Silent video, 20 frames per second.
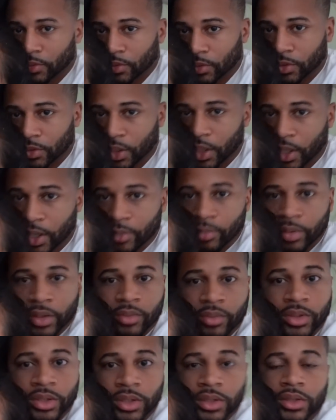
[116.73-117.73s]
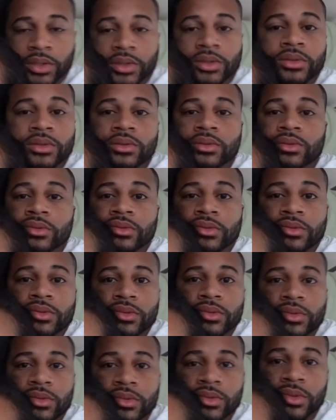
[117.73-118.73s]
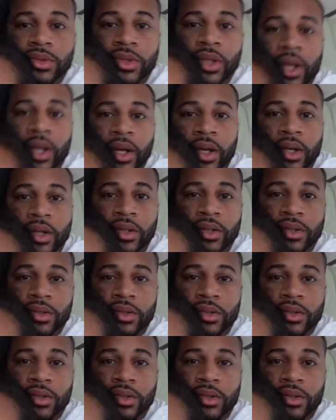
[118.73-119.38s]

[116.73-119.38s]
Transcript: Say hi, baby. Say hi.